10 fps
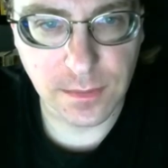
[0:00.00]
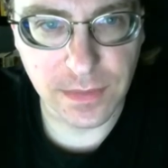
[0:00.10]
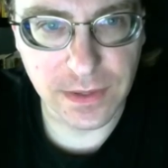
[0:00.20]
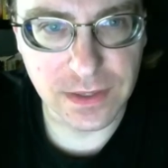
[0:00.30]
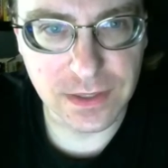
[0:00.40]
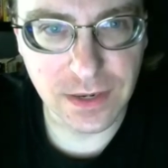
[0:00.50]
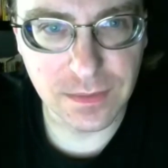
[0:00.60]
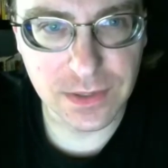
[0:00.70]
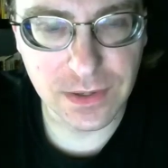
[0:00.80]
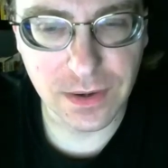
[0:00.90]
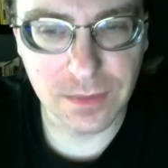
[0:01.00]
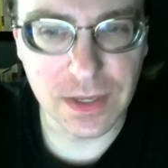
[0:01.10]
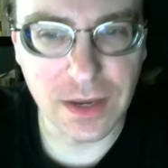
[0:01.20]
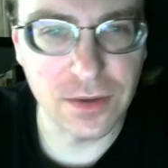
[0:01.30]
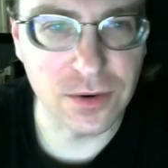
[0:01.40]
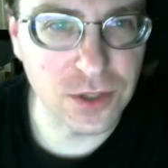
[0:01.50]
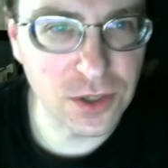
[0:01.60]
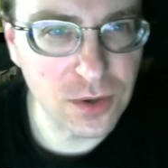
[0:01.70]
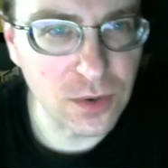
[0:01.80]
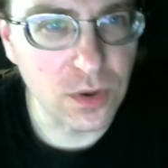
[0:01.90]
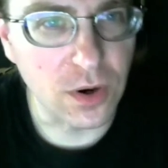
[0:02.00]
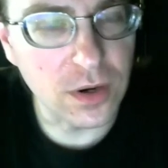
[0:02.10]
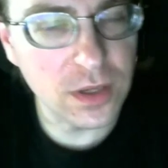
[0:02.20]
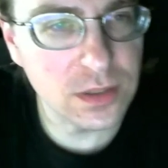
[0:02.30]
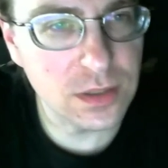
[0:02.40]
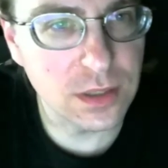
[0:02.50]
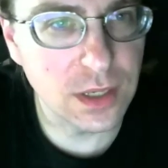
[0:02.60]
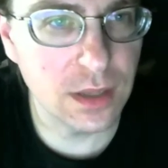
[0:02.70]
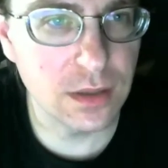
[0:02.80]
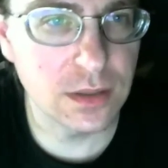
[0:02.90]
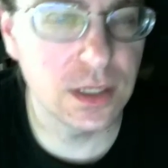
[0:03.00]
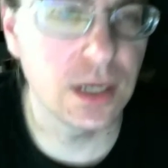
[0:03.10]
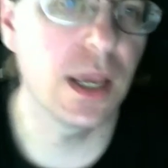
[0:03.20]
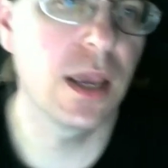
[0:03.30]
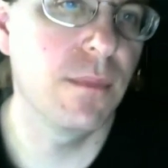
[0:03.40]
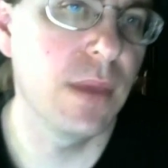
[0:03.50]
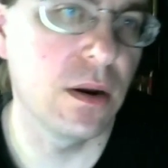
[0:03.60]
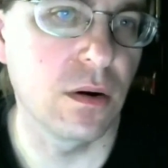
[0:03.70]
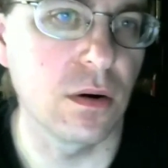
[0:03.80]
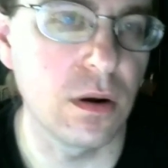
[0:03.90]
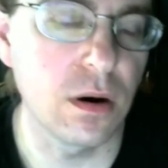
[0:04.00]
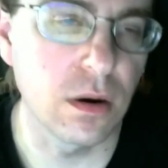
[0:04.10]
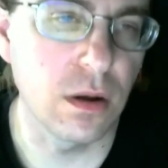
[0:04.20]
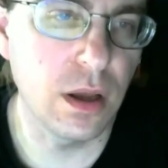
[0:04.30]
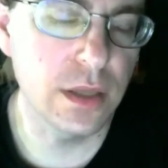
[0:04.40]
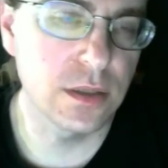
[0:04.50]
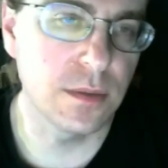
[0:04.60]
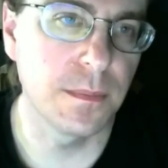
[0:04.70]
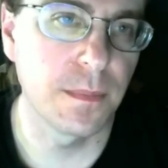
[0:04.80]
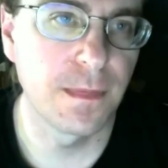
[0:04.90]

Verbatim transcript: But at the same time, the other two, Guardians of the Galaxy and Ant Man, are, are awesome.